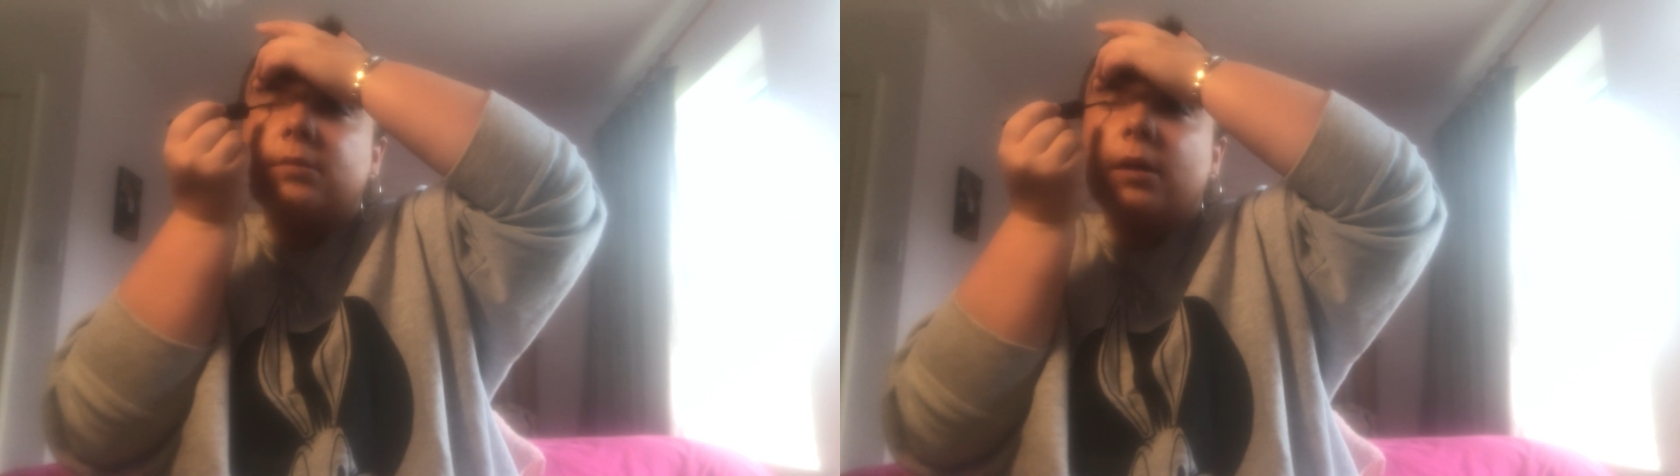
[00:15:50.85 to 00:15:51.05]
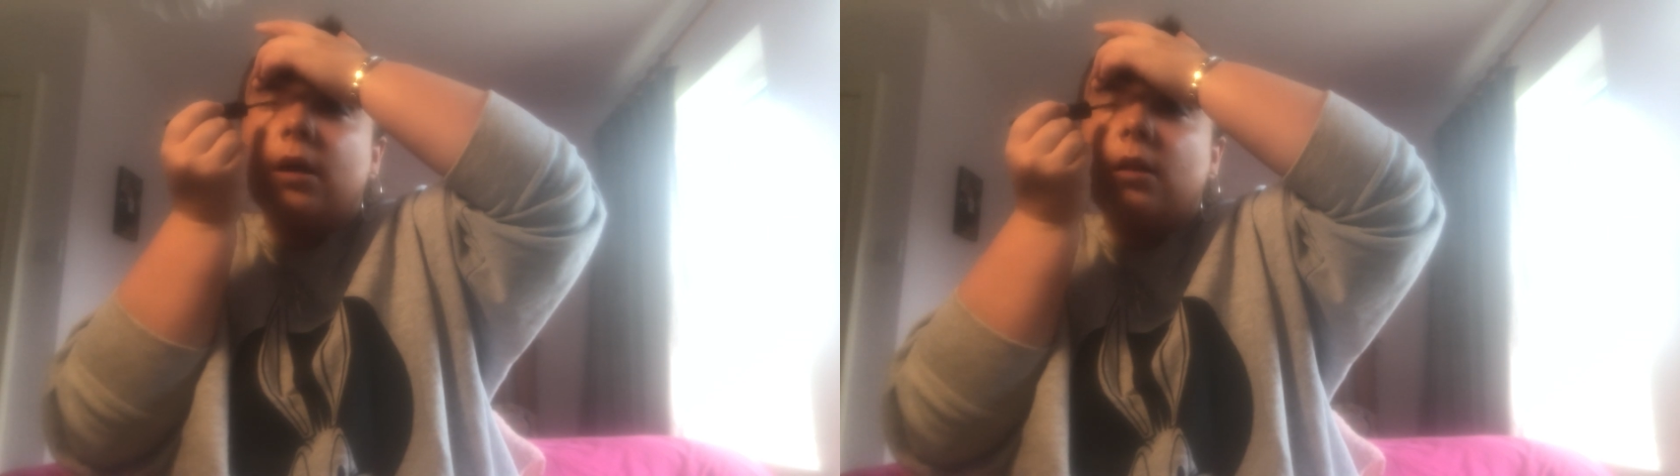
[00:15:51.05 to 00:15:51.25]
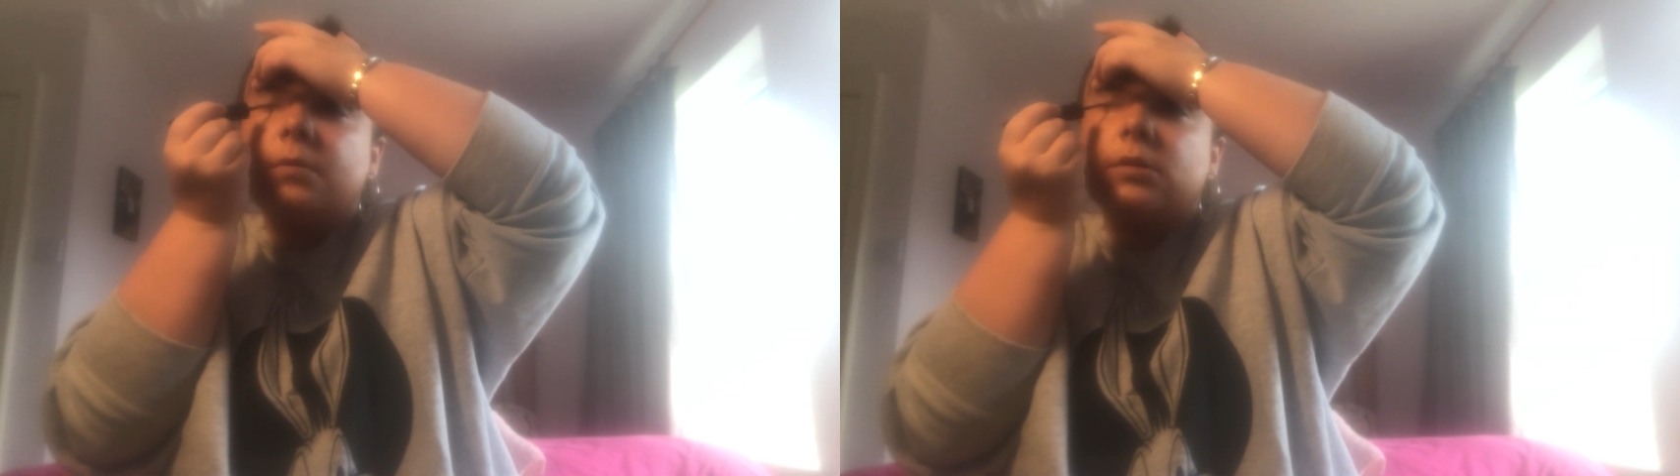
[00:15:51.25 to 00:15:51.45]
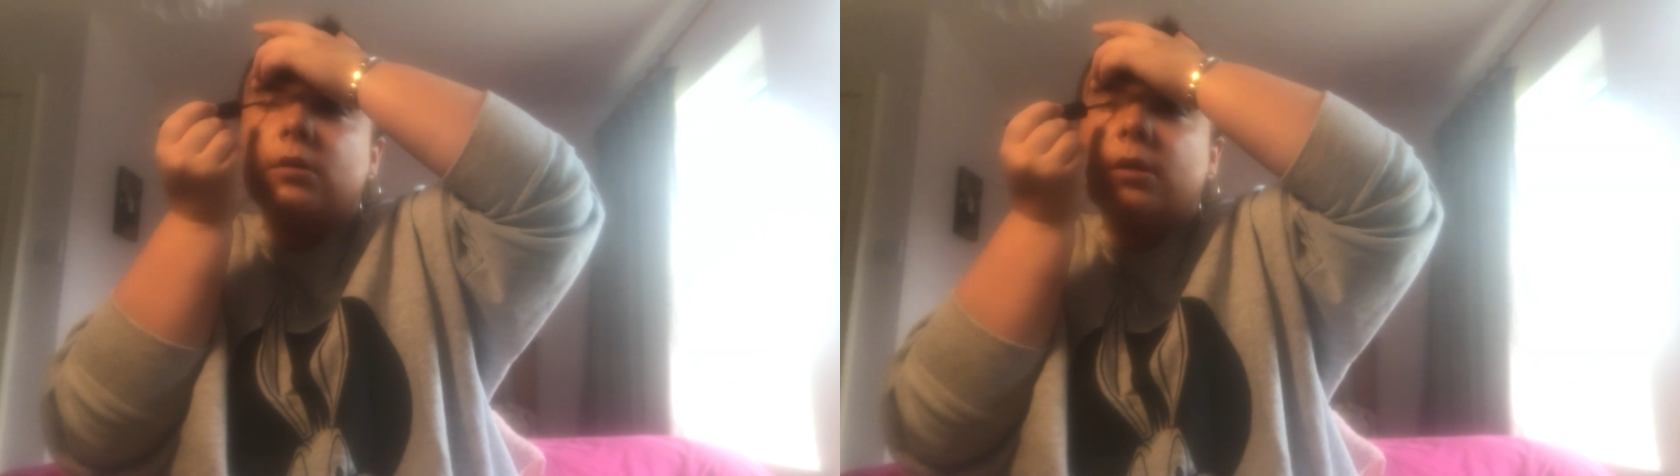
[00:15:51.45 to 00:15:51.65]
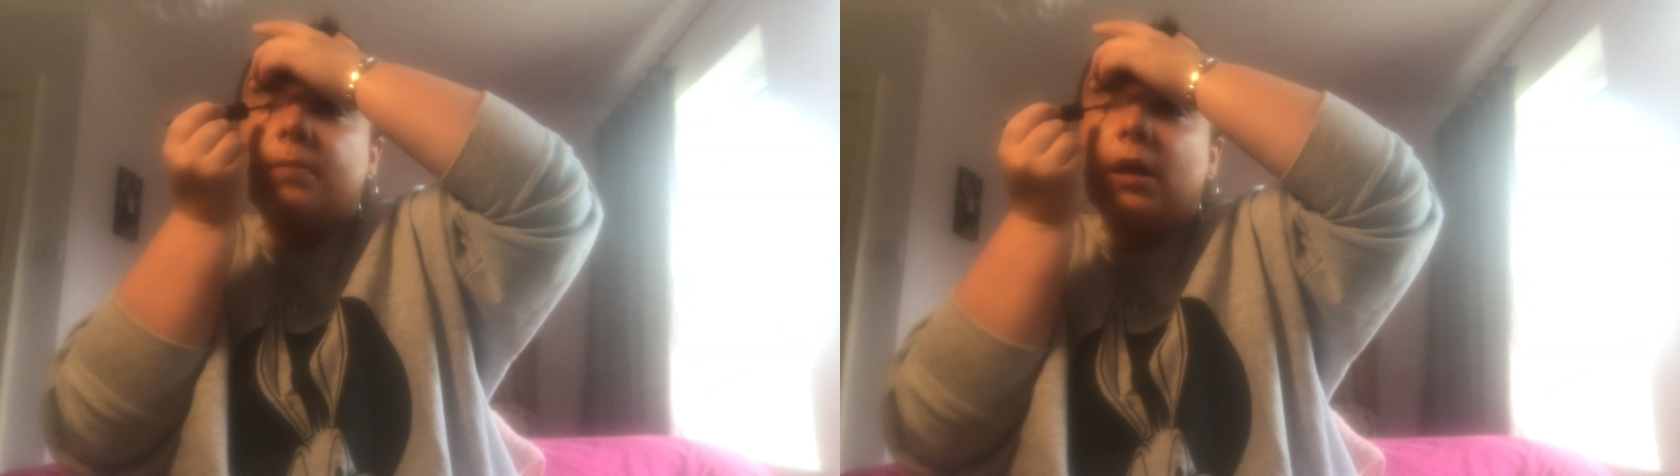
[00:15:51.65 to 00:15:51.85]
as well I'm just
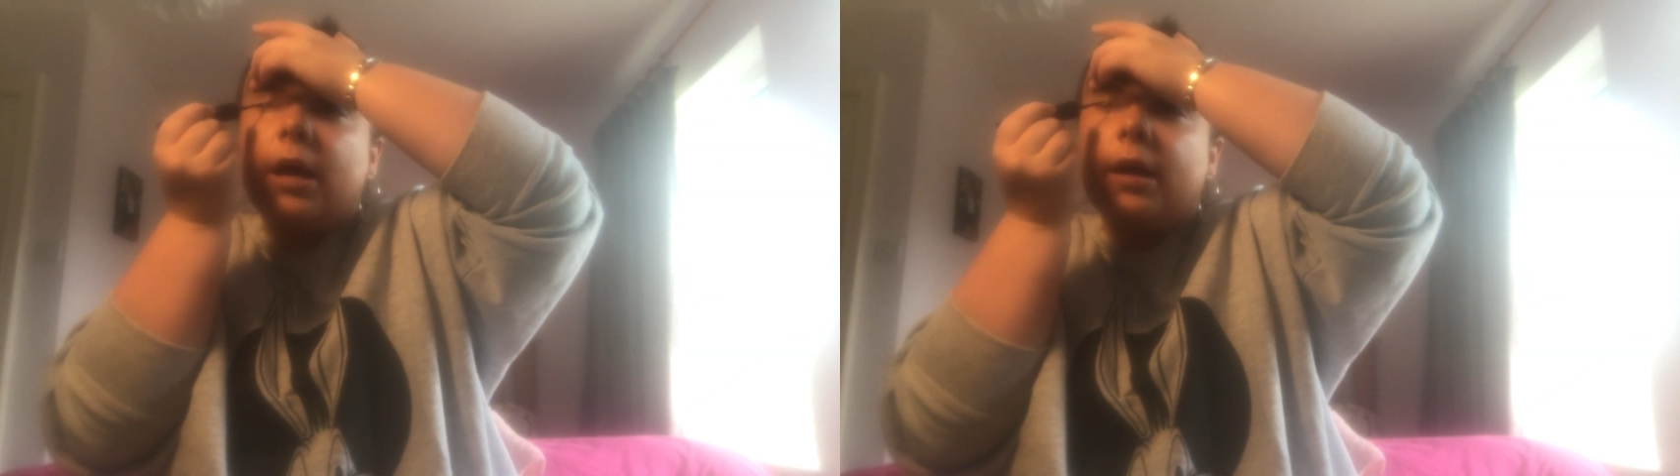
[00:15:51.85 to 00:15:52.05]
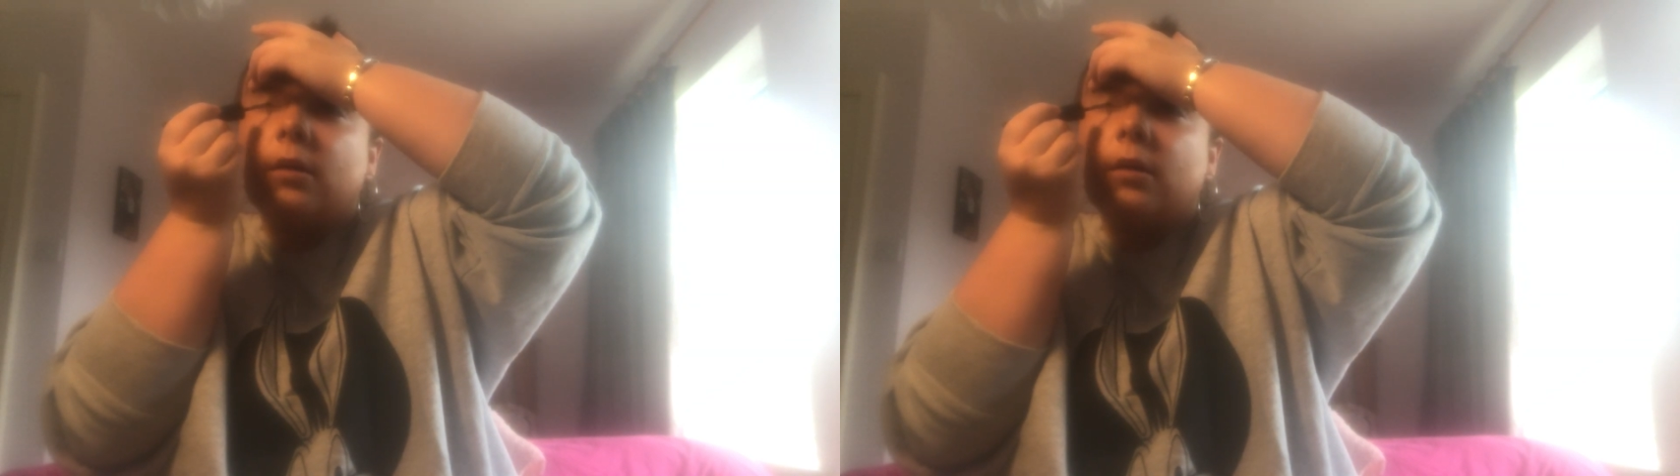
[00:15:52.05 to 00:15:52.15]
going to apply